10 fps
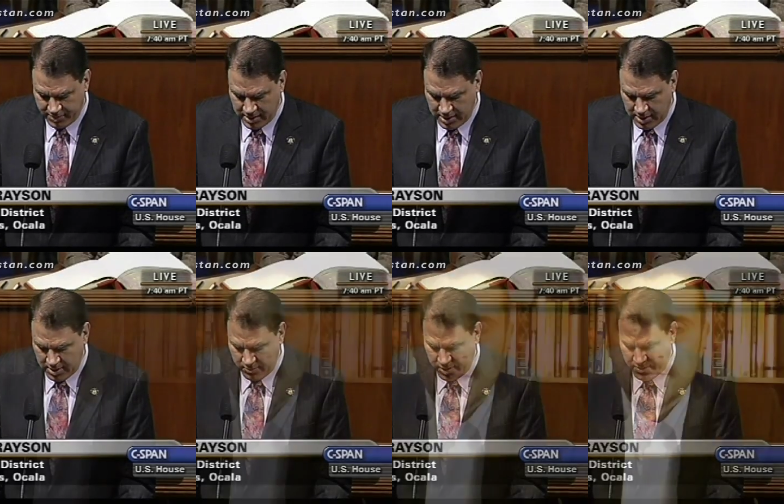The
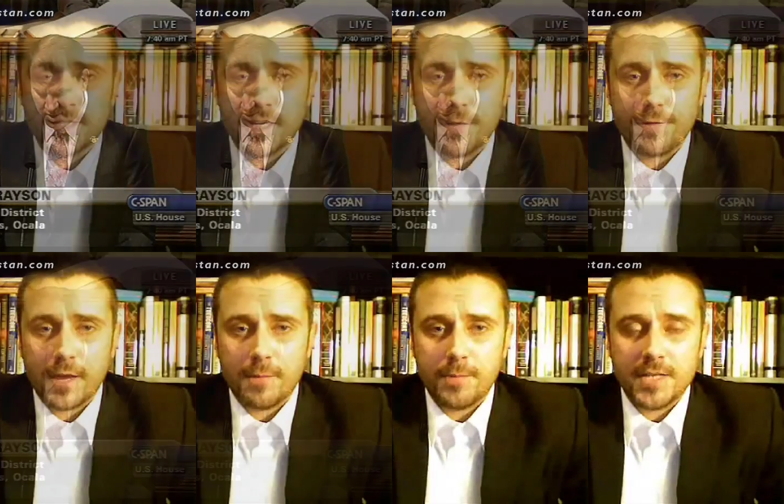other
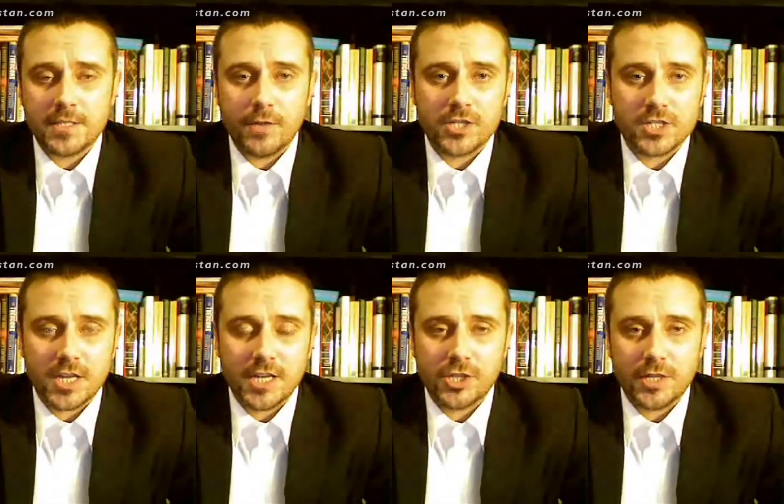significant piece of
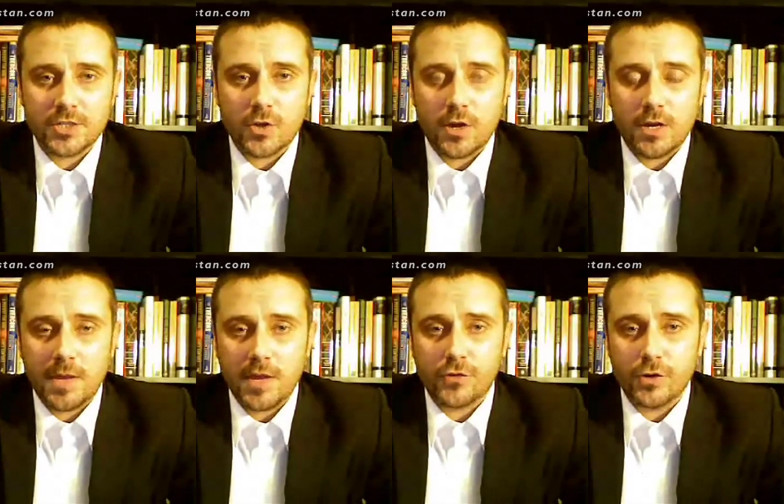legislation that's going to
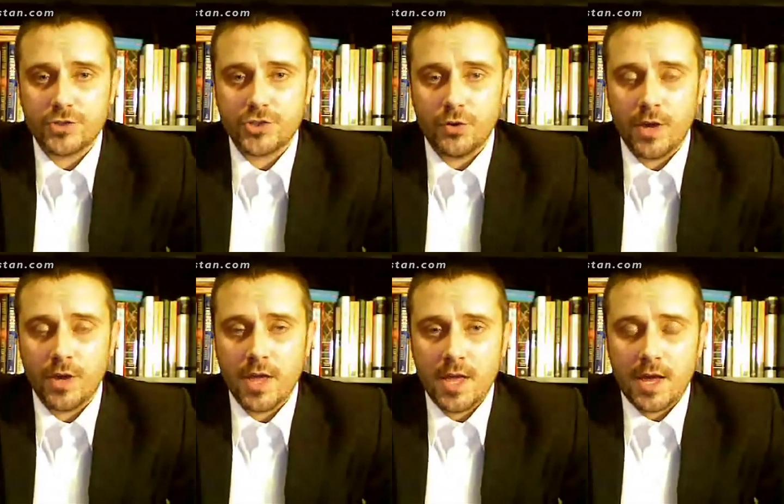be introduced
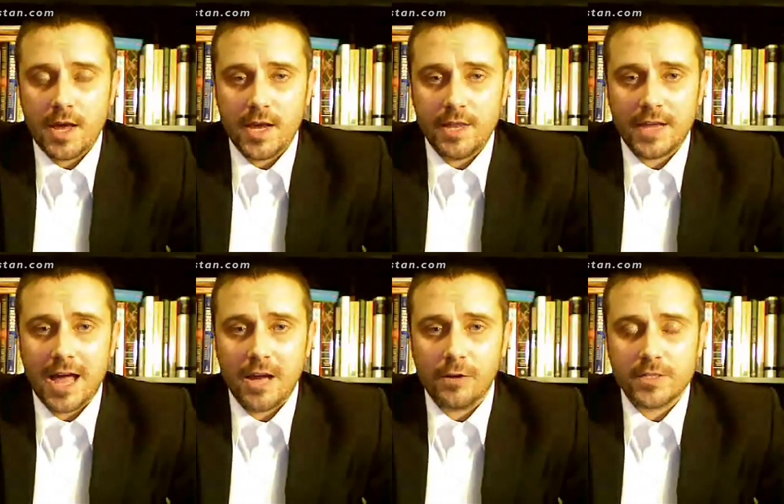soon in the
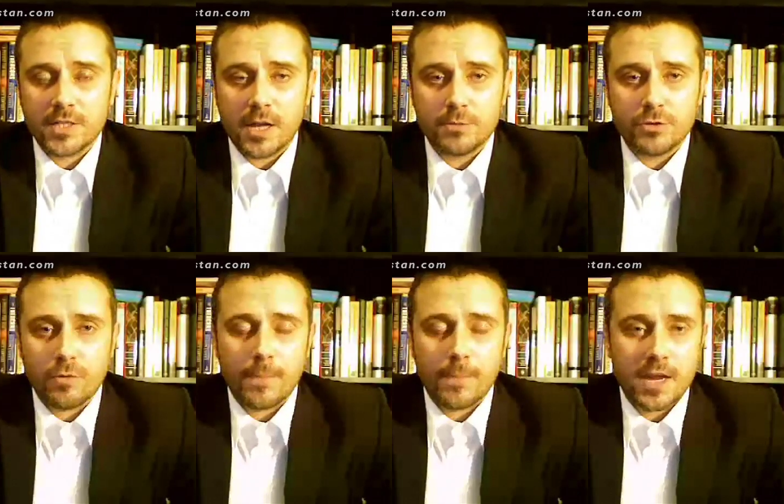Congress comes from
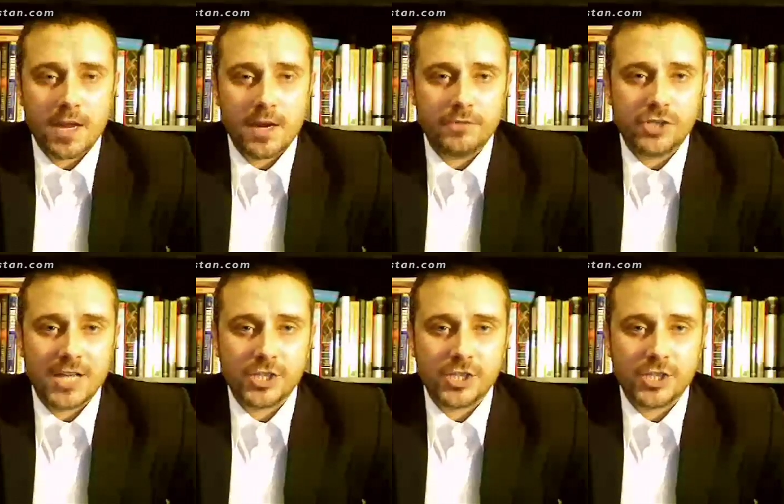Representative Jan